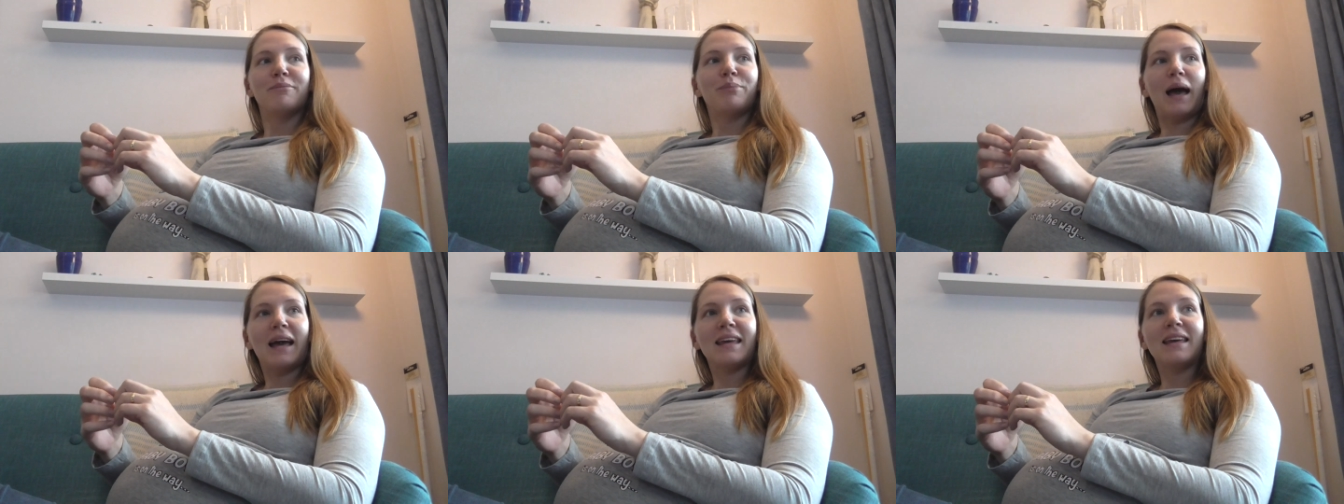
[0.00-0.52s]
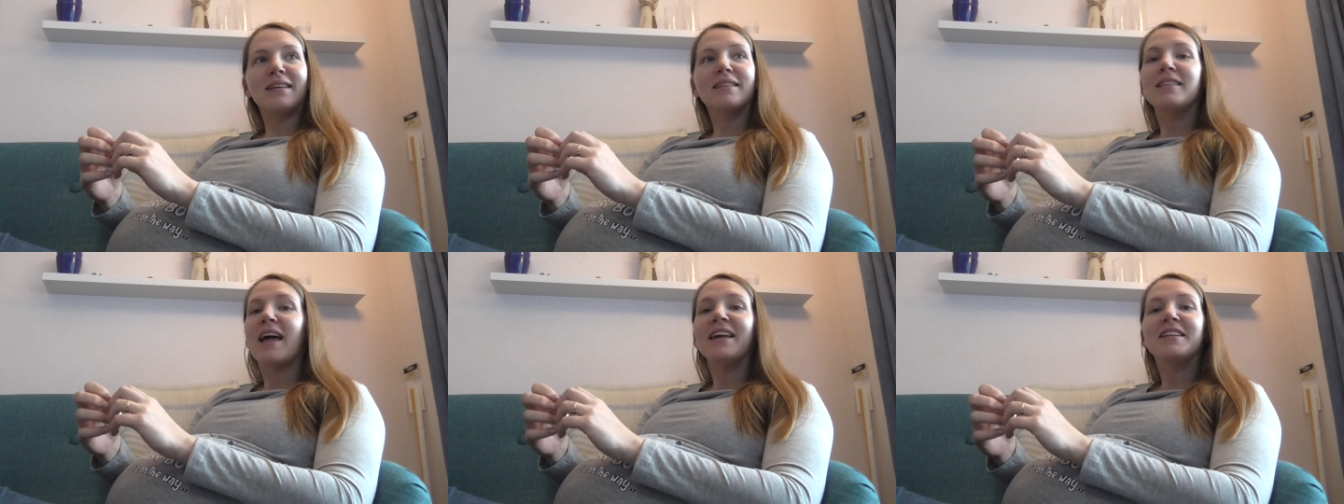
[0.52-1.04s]
packing
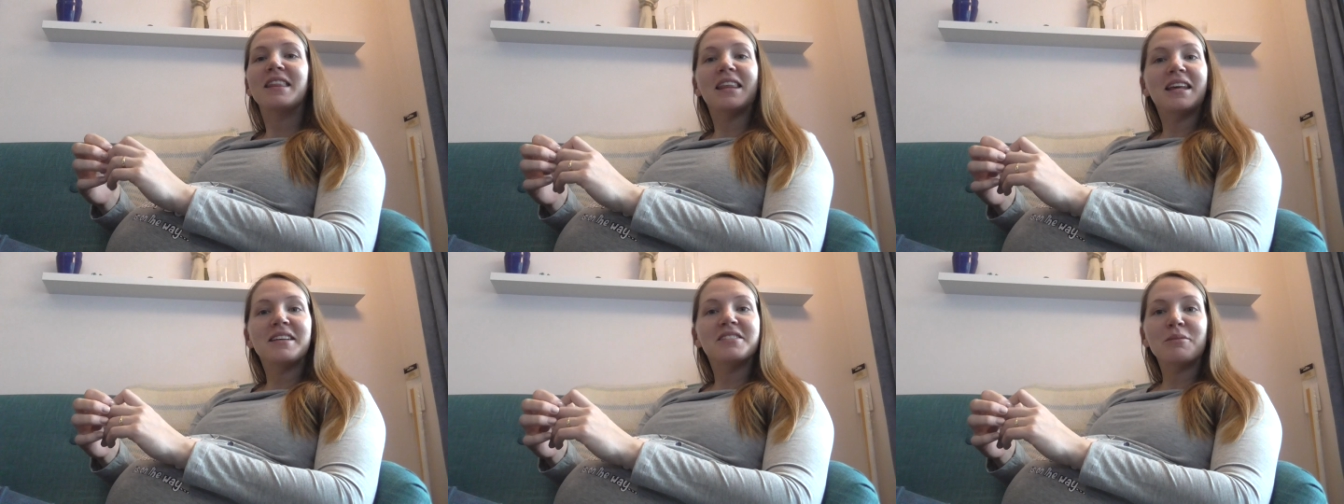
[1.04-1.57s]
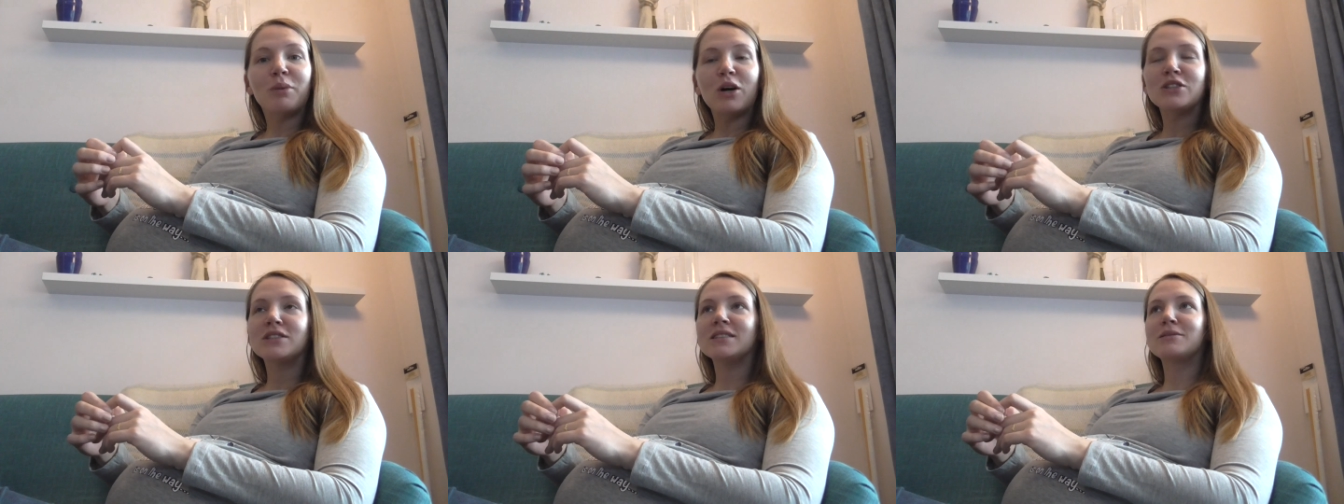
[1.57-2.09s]
light things in
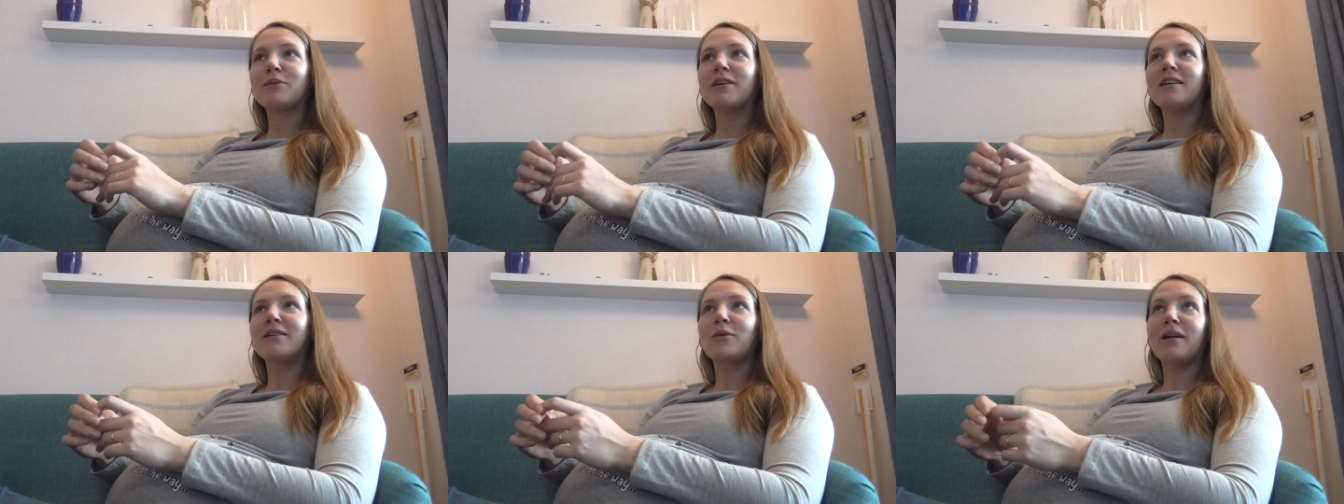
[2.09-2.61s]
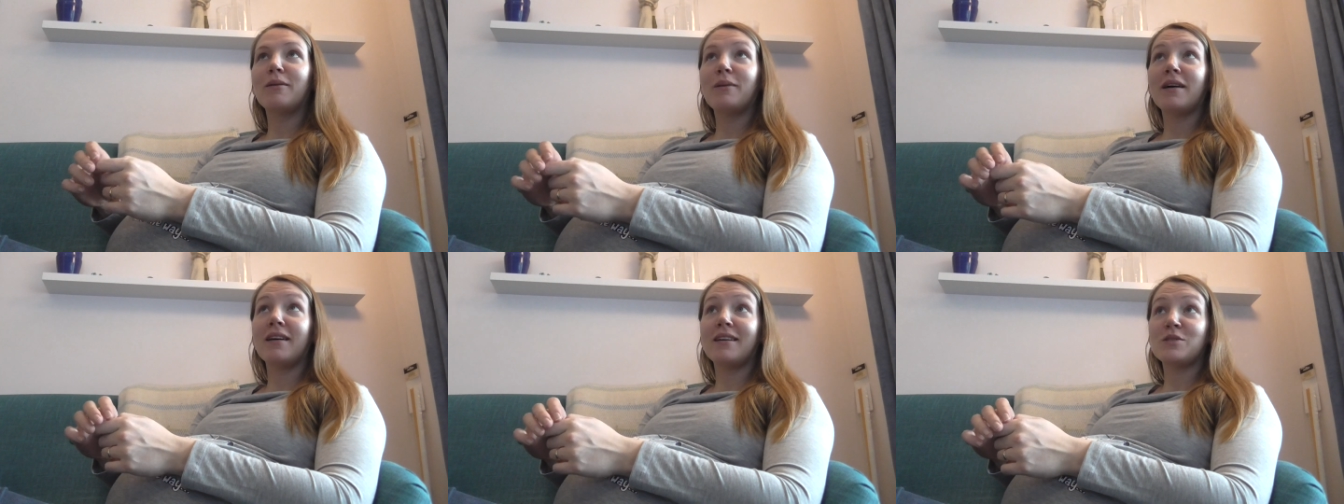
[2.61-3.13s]
boxes my while
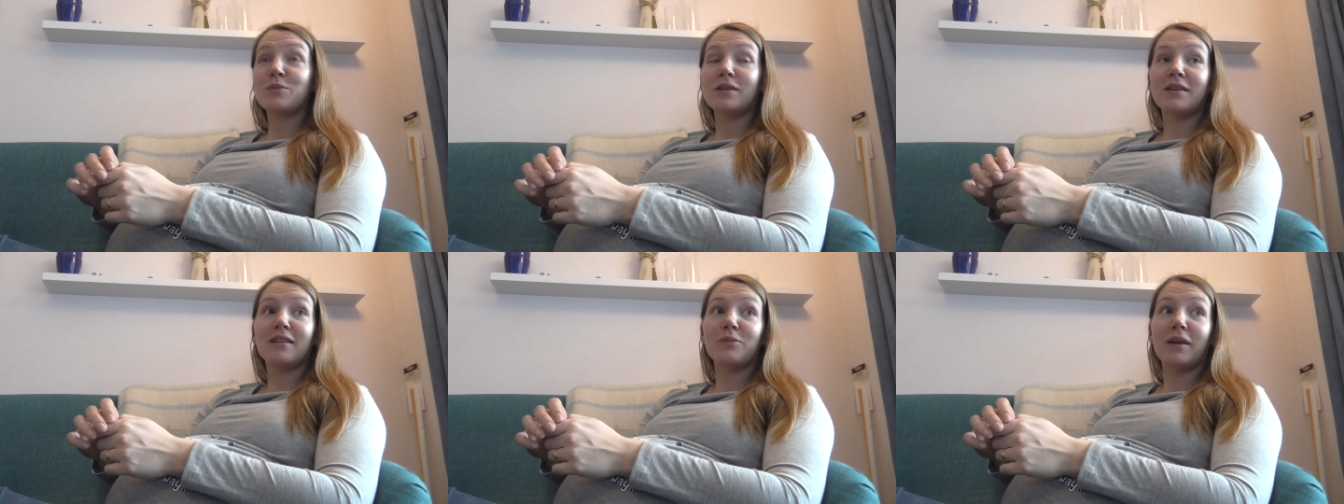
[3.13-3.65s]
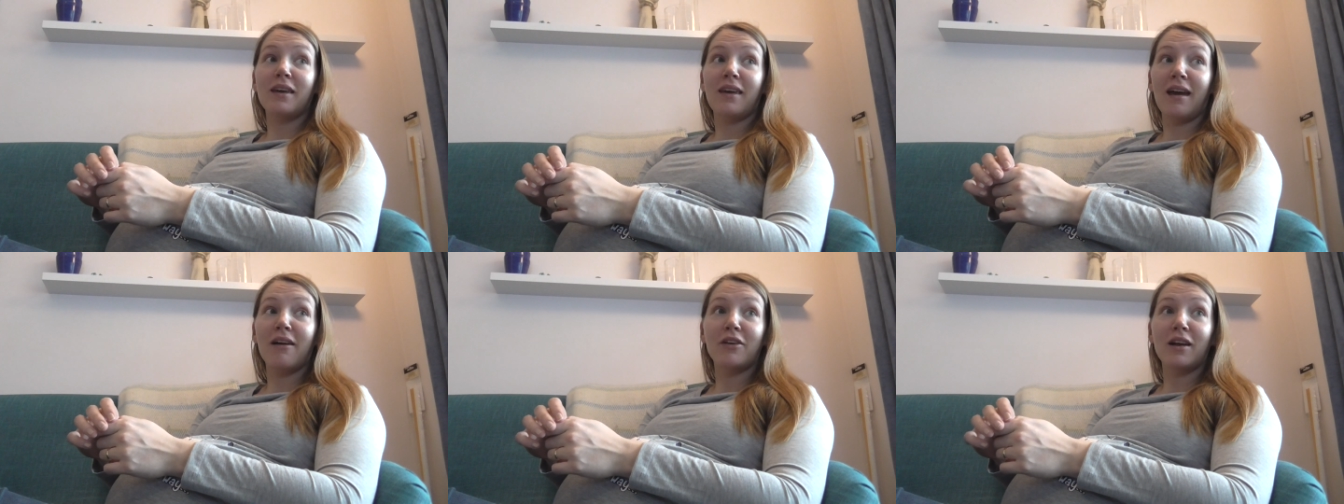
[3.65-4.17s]
my husband has been
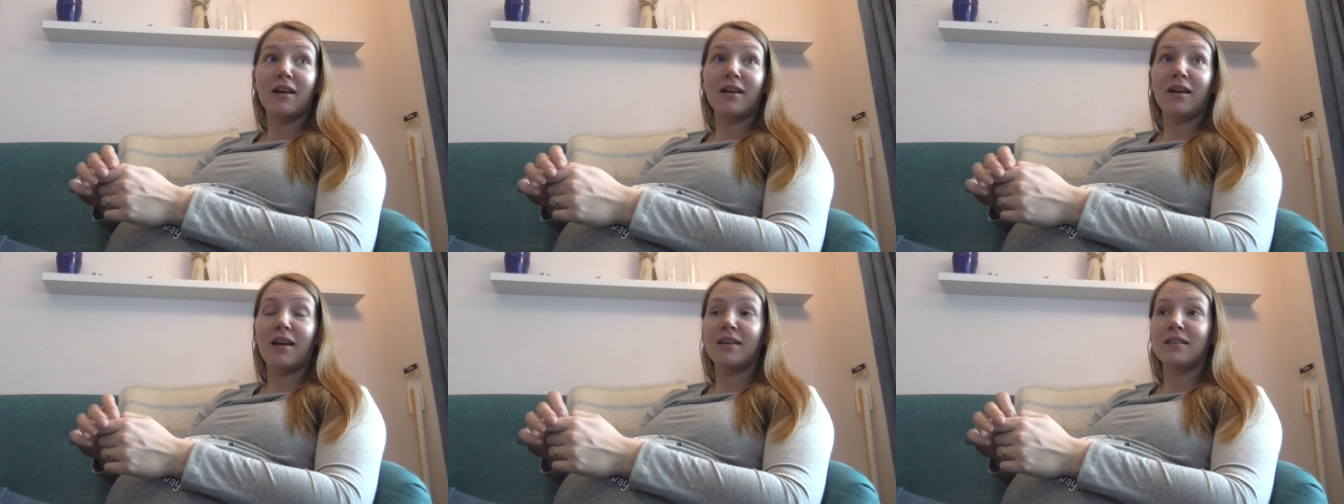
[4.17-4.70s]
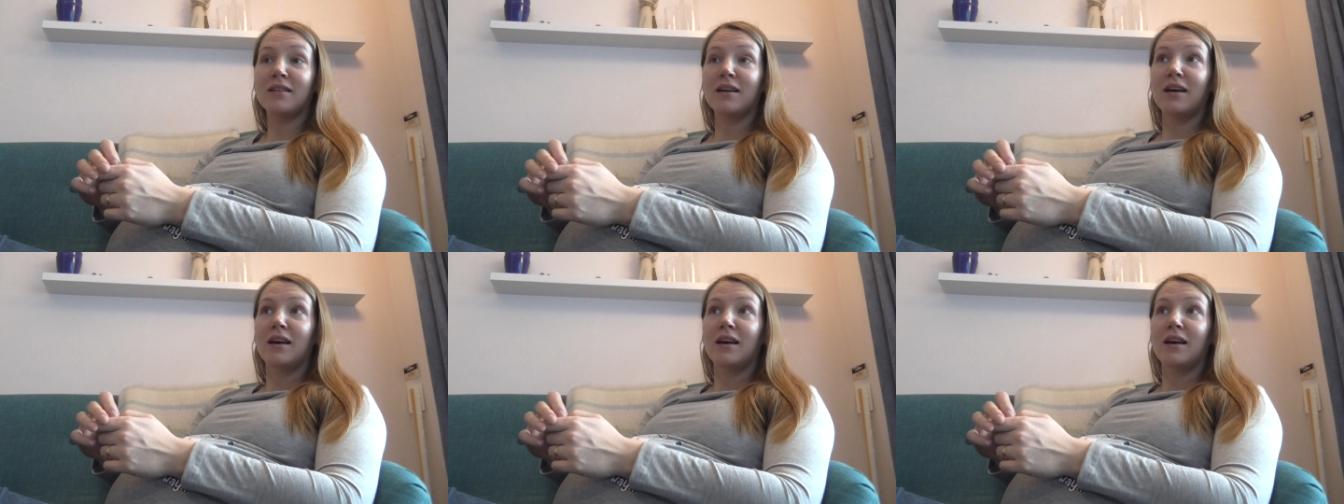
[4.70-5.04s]
carrying and